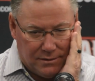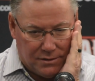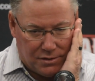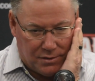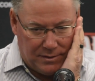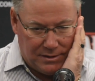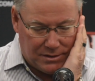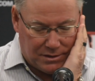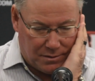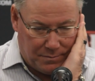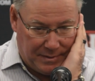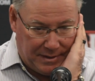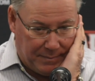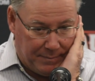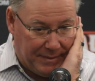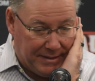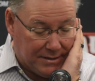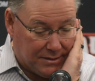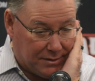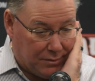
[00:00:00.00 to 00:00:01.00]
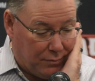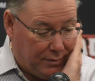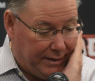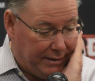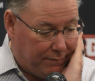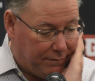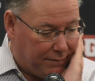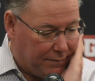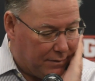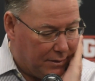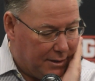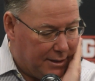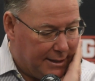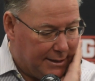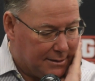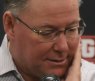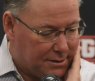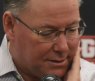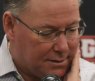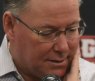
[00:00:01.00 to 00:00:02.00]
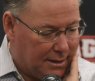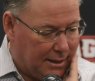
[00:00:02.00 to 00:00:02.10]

So it's going to be a busy week for us.